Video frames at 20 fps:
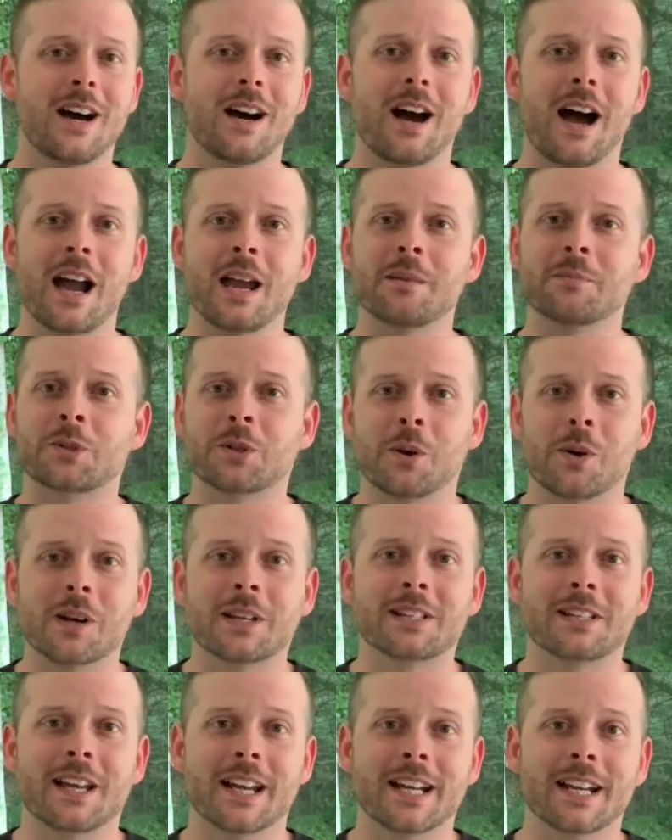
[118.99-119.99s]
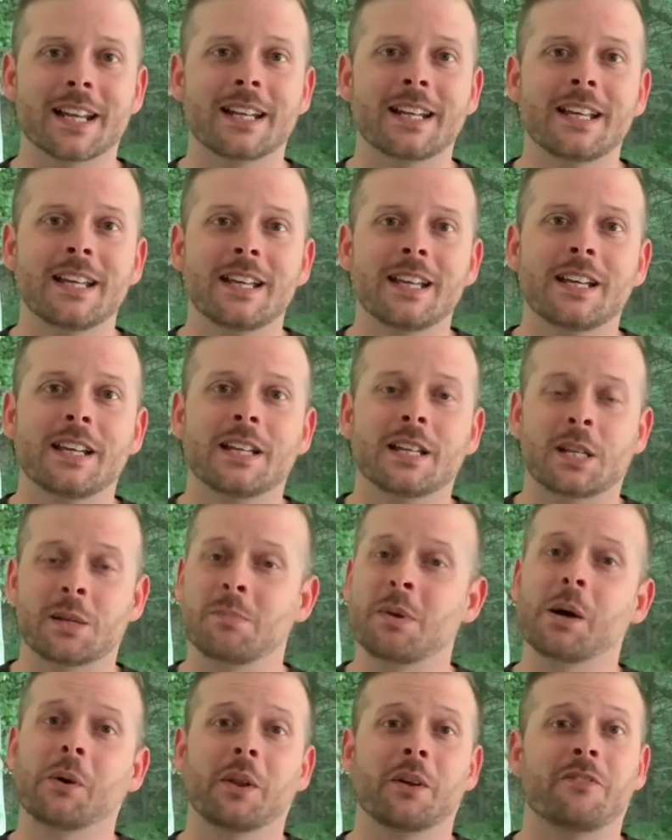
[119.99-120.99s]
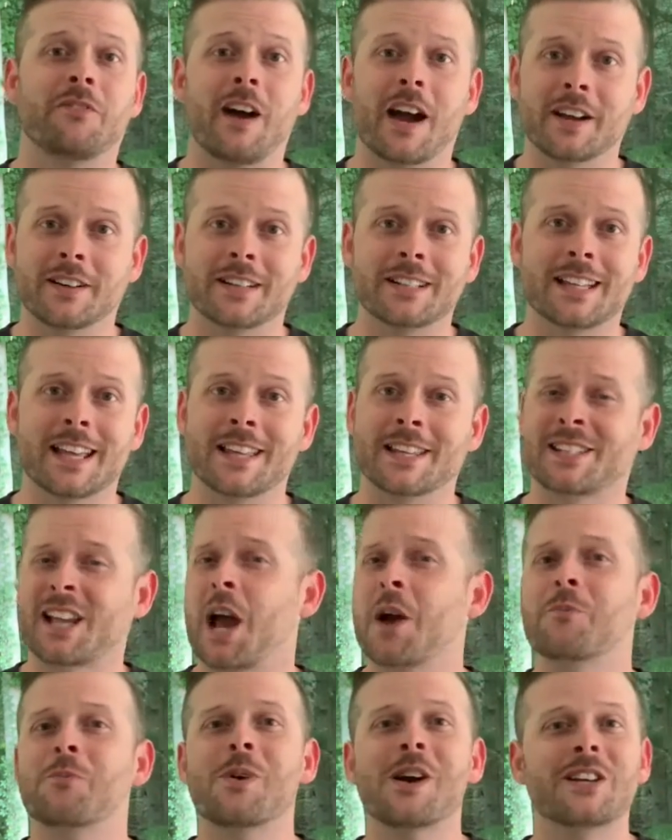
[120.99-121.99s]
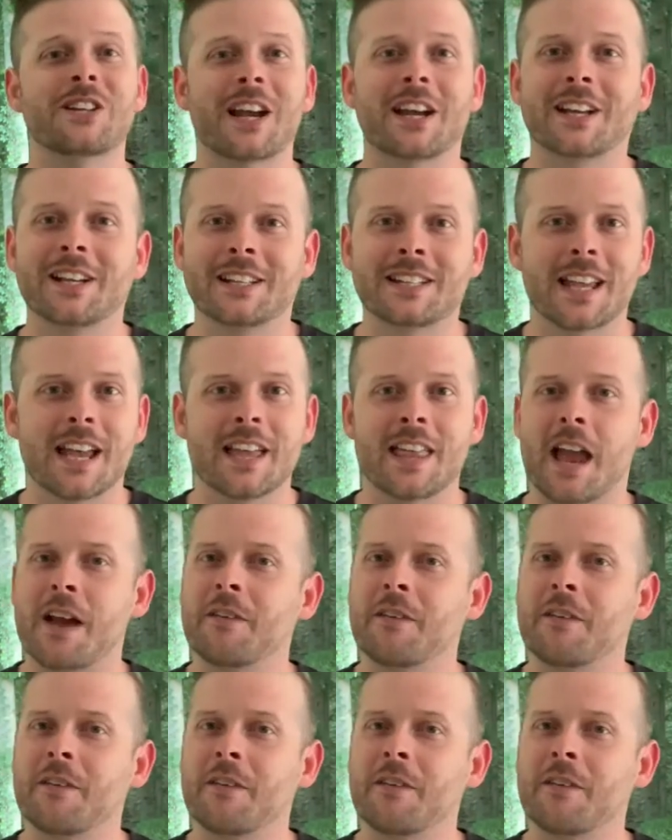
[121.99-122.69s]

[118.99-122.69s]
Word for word: I am so excited to be able to finally say this. I wish I could say that